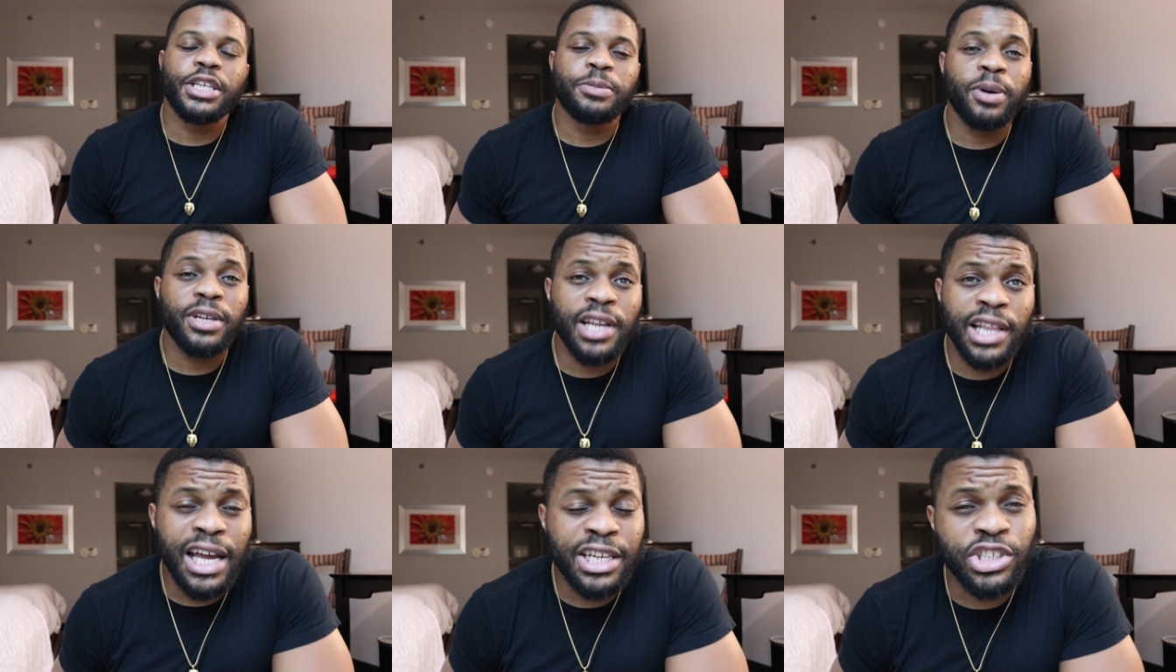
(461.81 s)
It's
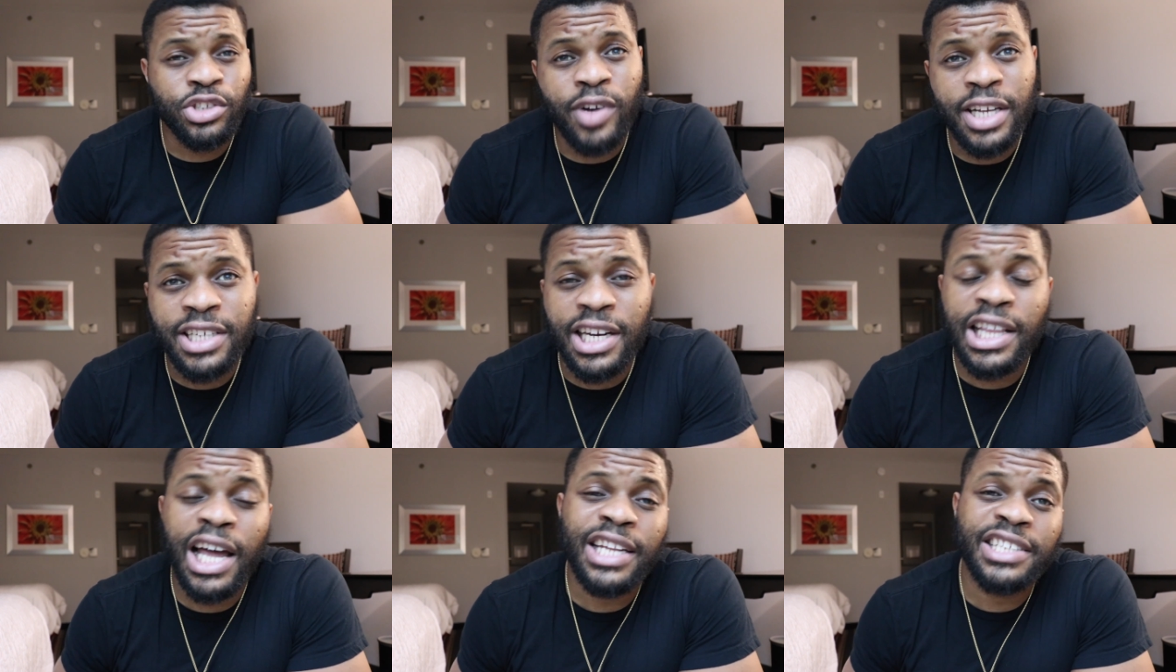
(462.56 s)
putting a lot of stress
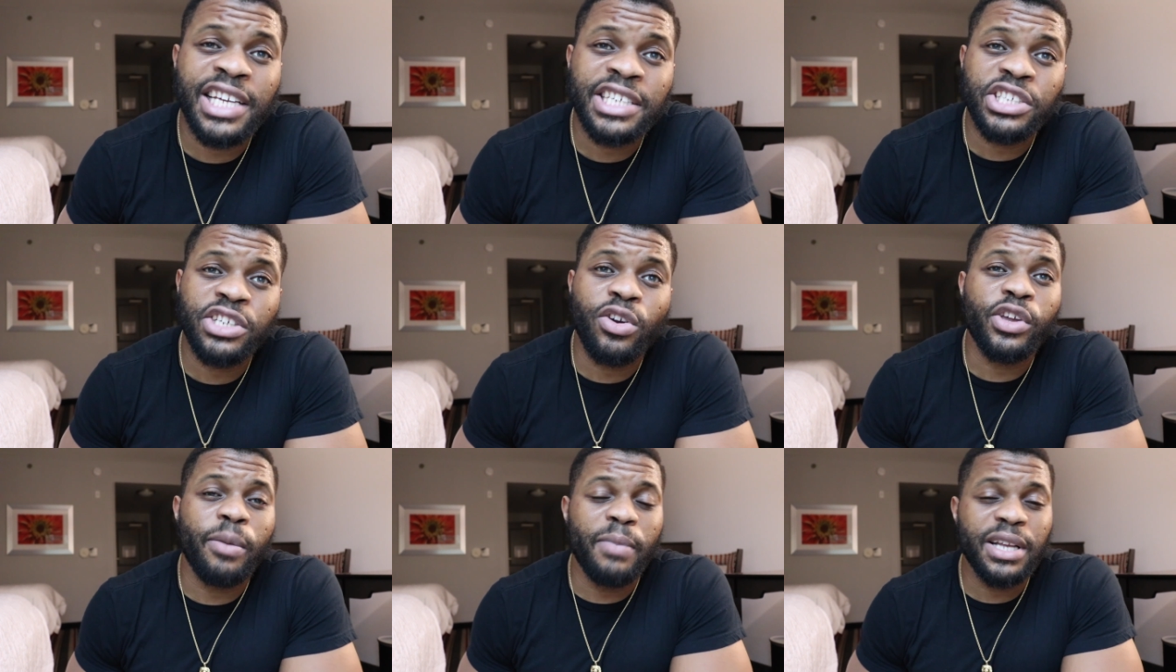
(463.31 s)
and a lot of tension
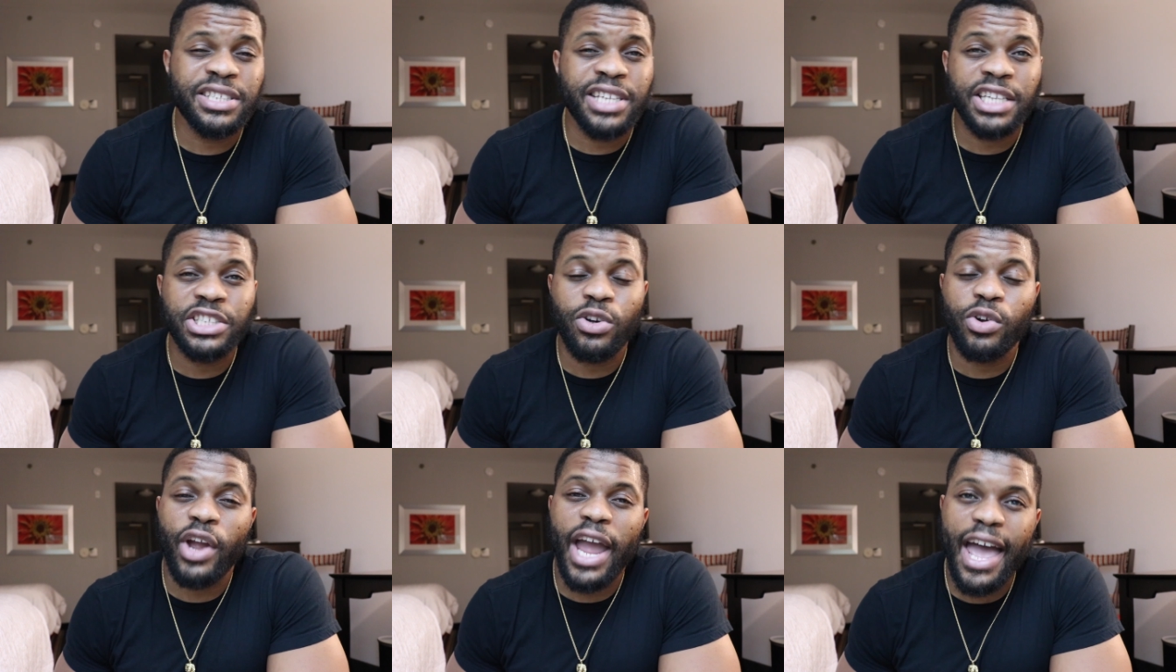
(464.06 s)
on your midsection,
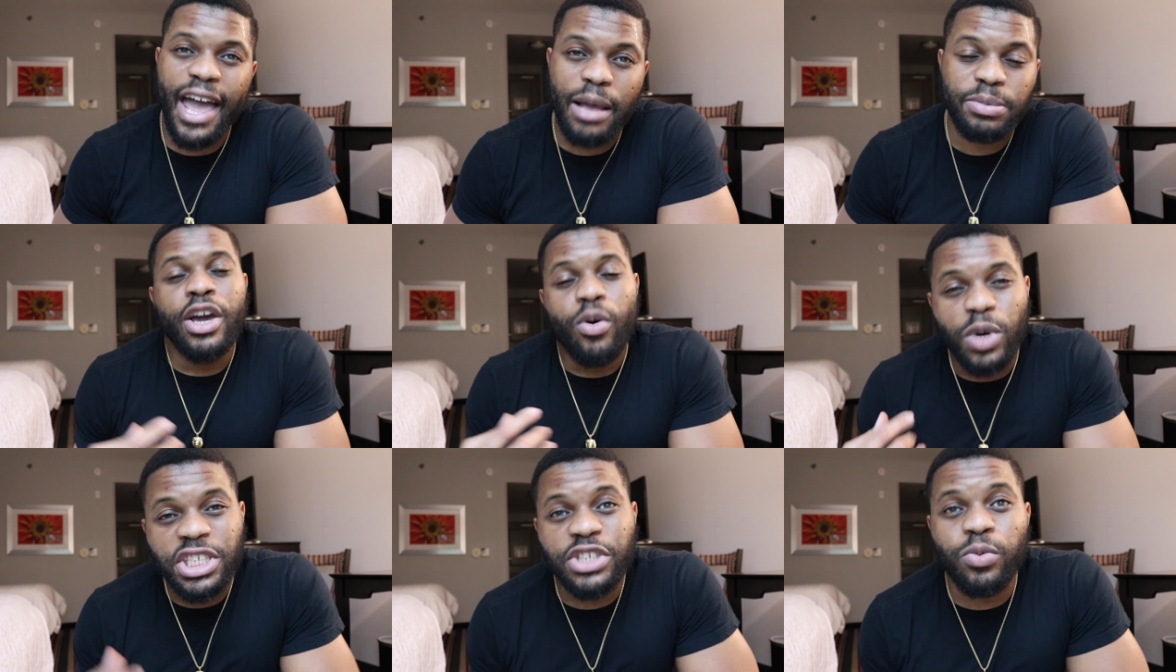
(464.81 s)
on your abs,
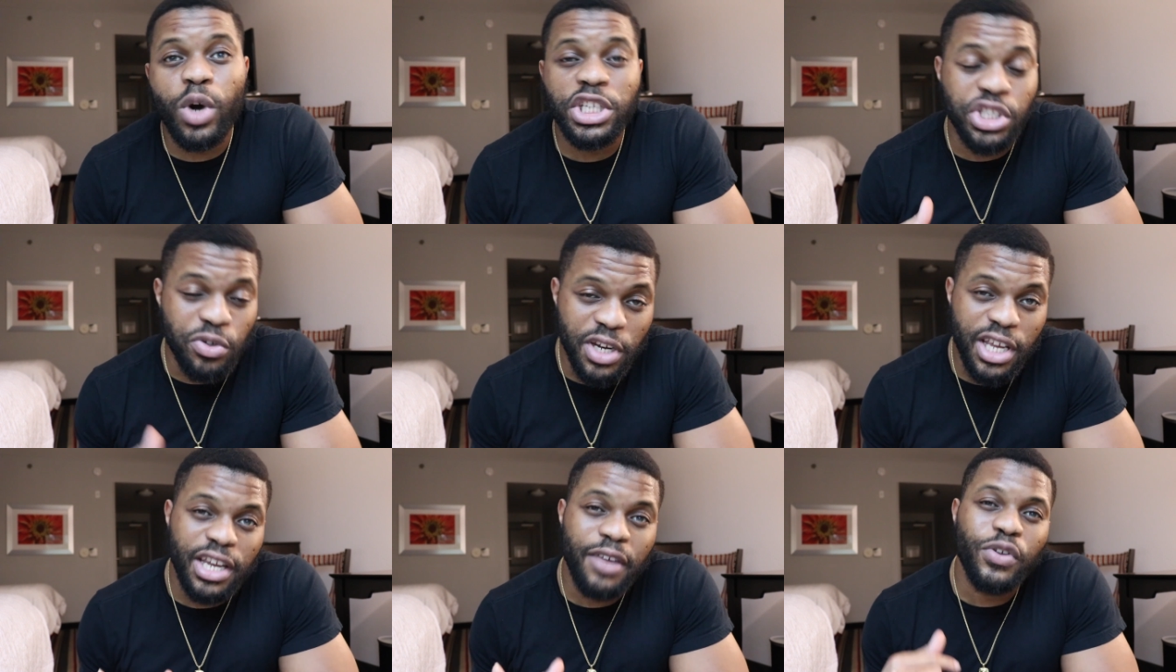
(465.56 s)
which is what you
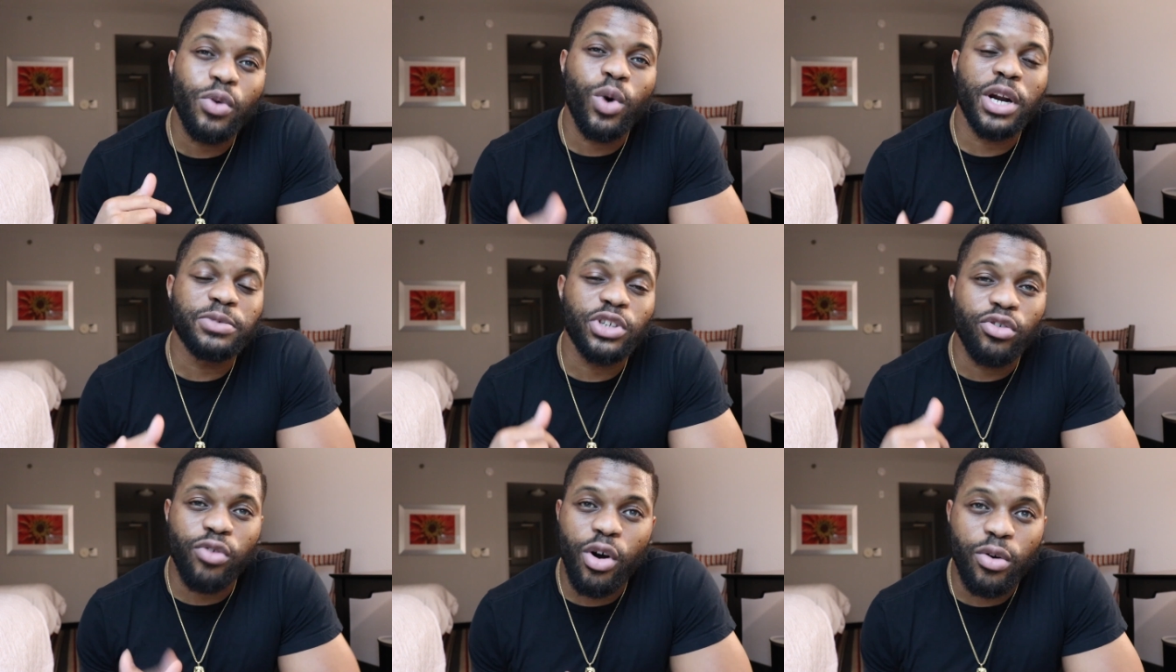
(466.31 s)
need if you want them to
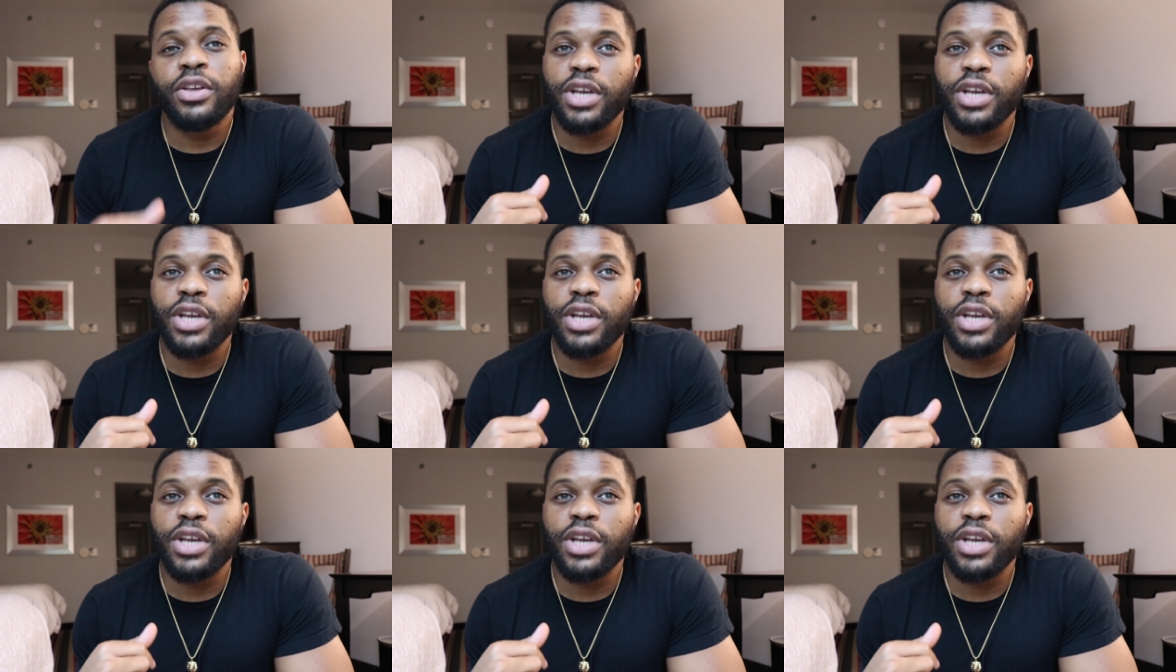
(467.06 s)
grow.